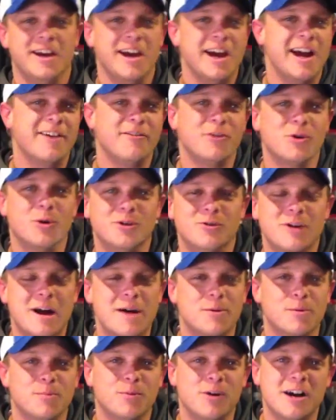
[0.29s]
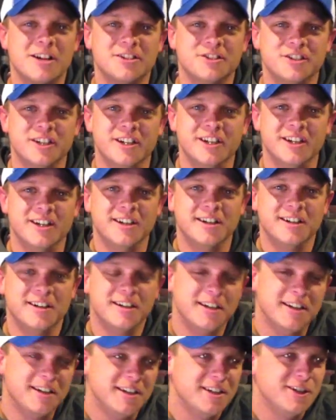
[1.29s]
Hey everyone, Robert Blosser here,
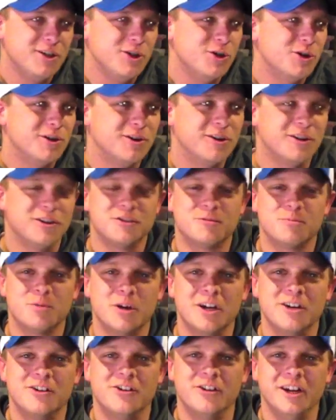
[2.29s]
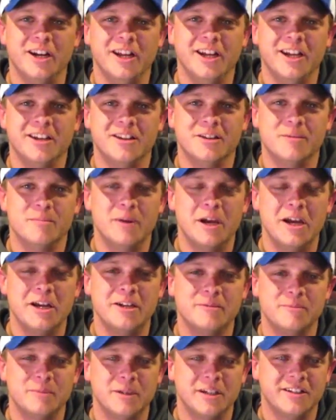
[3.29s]
doing a little spring cleaning in the
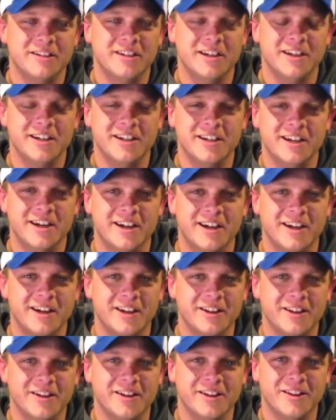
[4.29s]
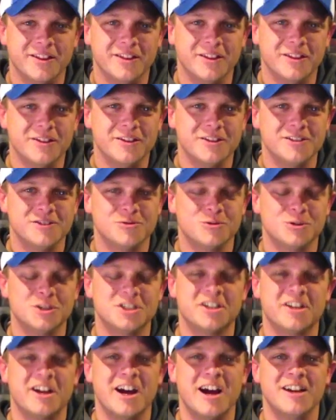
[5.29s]
basement, and this
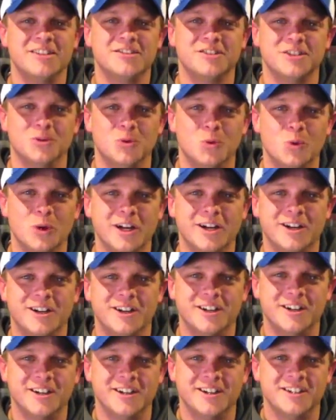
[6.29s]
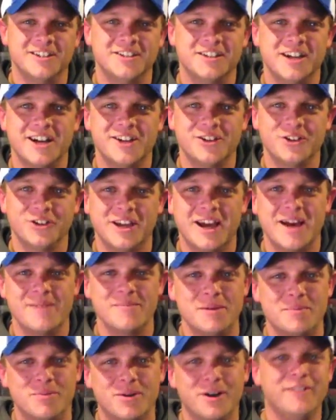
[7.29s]
Wisconsin winter has actually
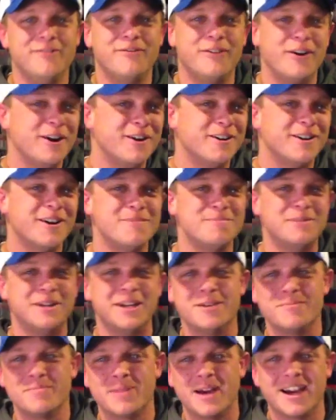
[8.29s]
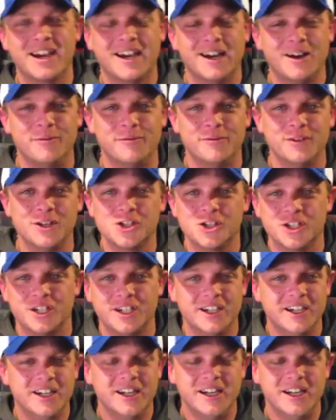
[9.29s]
got me pretty fired up to get back out fishing.